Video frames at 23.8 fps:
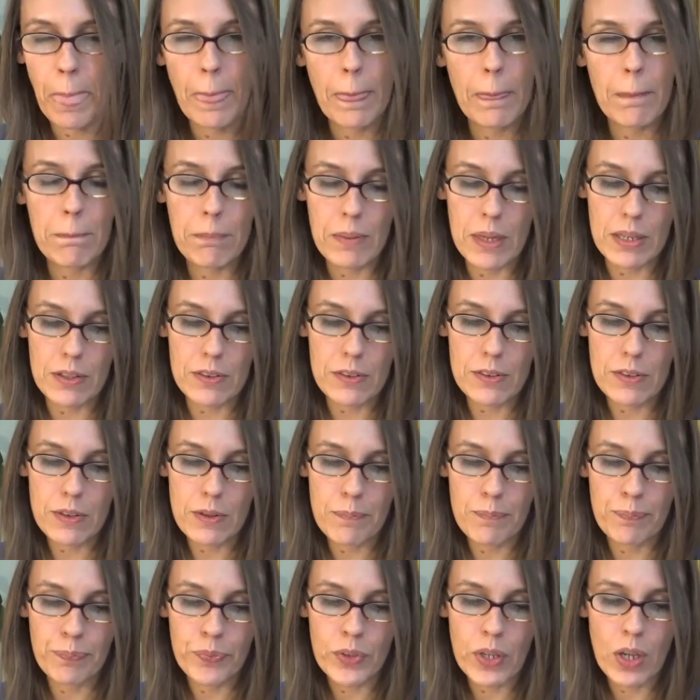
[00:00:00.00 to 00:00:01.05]
Myth:
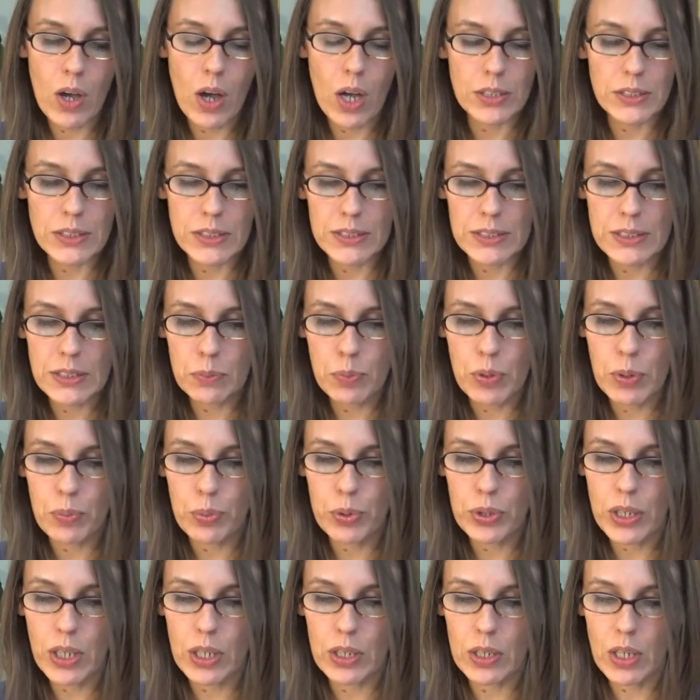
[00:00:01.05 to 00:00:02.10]
autistic people
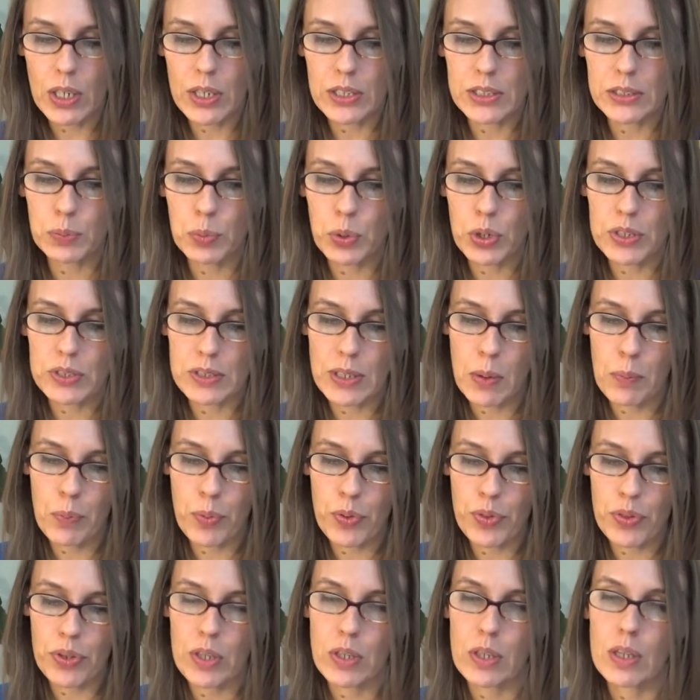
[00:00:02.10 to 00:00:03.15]
cannot experience
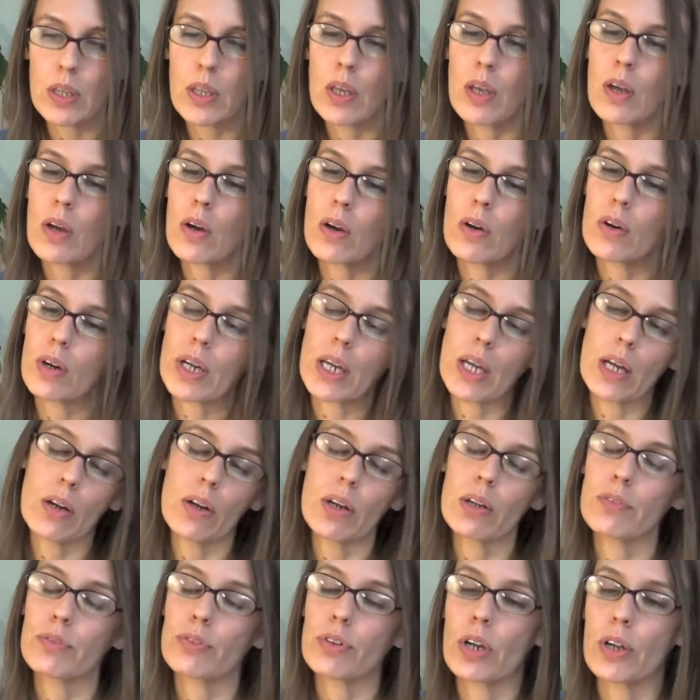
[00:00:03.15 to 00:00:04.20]
empathy or
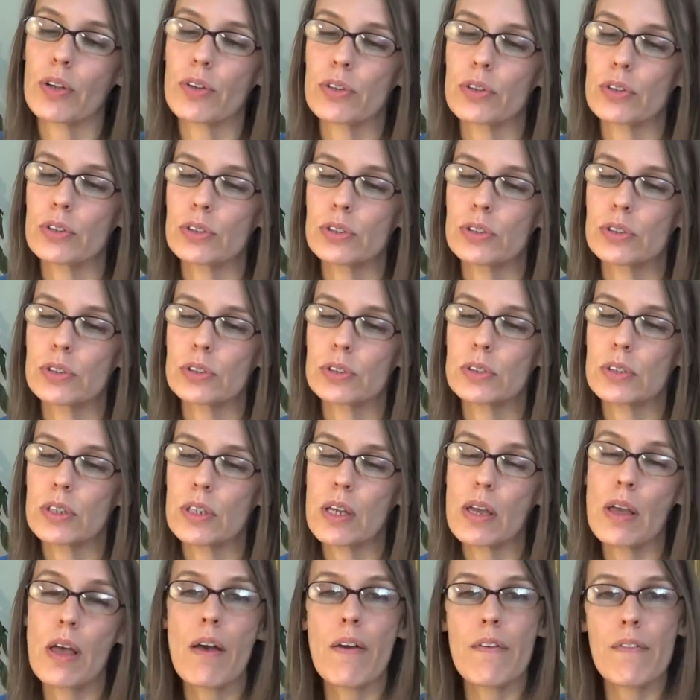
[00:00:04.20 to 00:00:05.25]
caring for others.
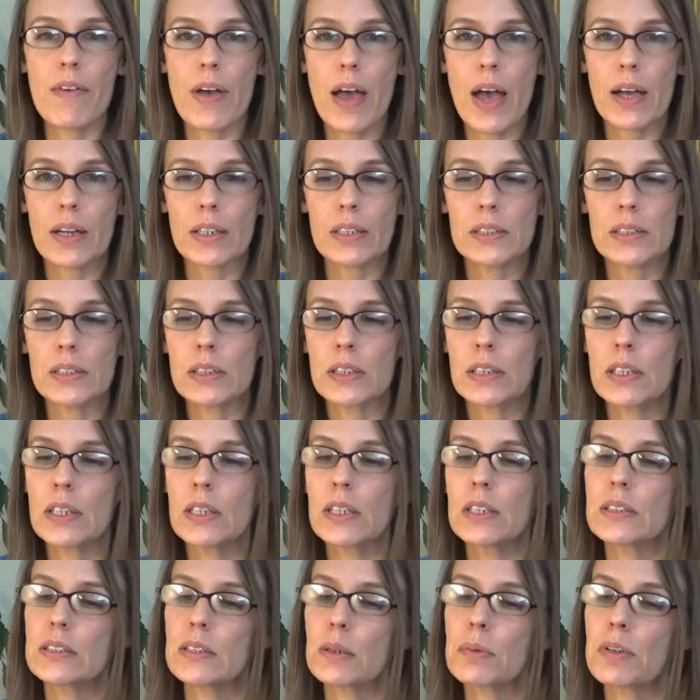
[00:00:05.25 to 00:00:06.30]
Fact:
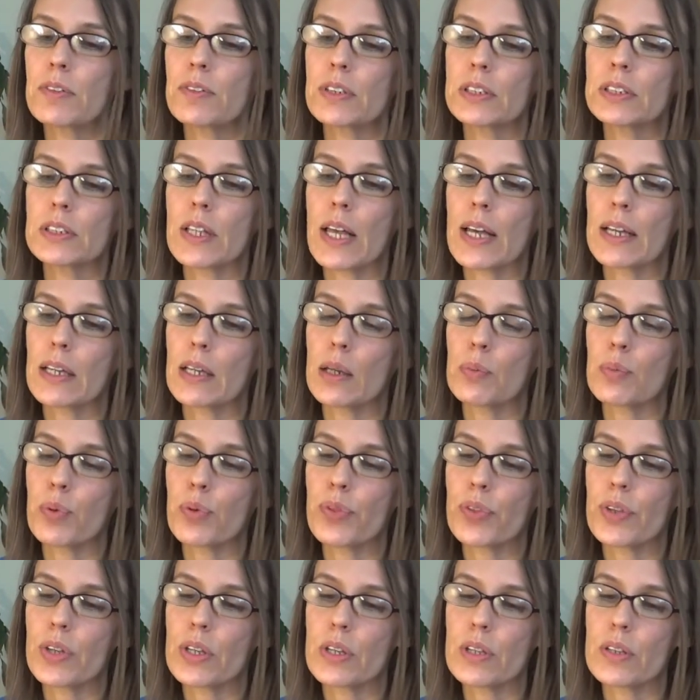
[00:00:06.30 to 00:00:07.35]
some of us lack
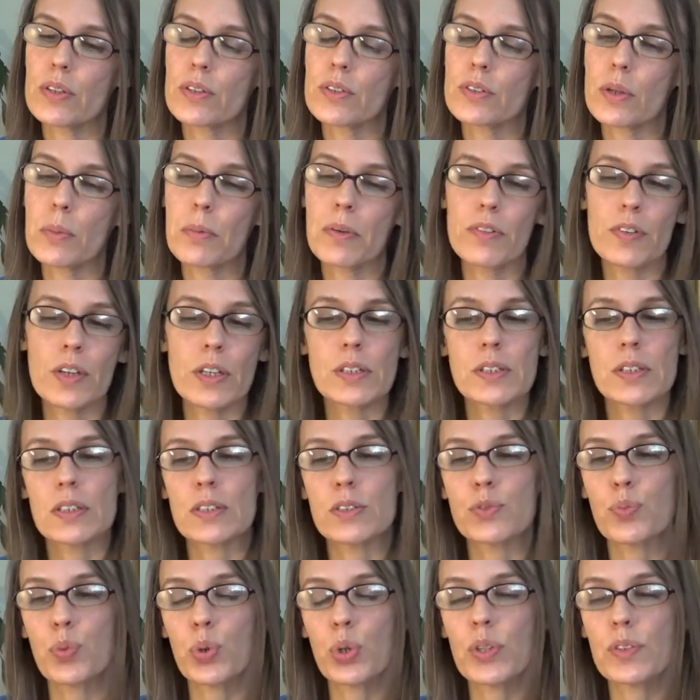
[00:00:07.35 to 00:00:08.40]
empathy, some of us
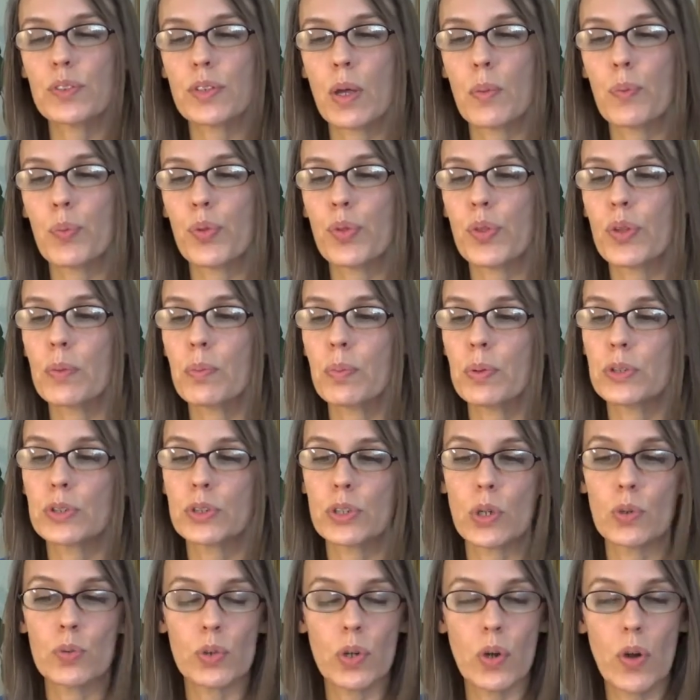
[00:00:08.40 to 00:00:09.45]
experience empathy but
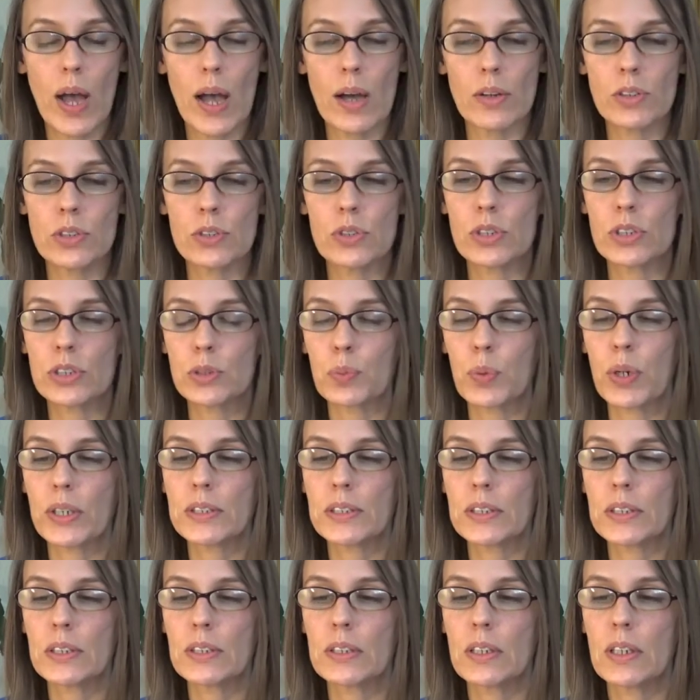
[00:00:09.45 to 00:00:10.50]
don't know how to
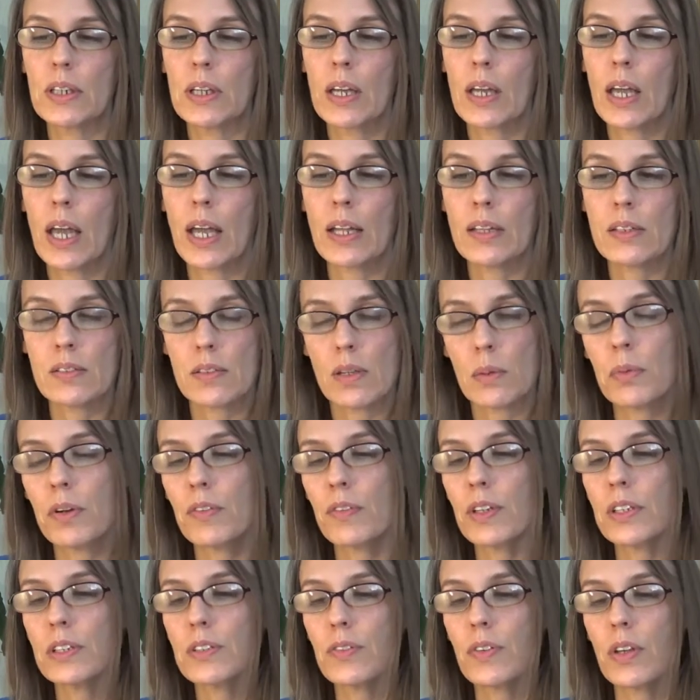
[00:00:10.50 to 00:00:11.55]
express it, and some of
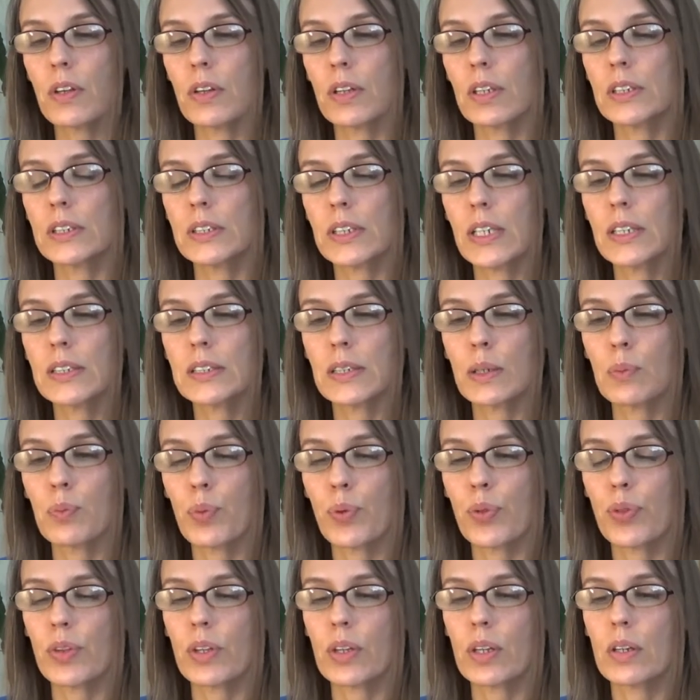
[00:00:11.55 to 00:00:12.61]
us feel intense
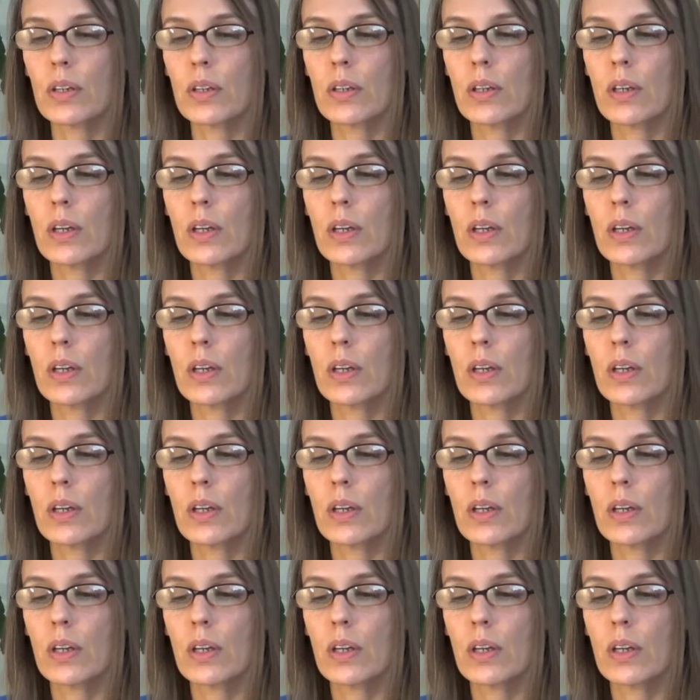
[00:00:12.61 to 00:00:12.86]
empathy.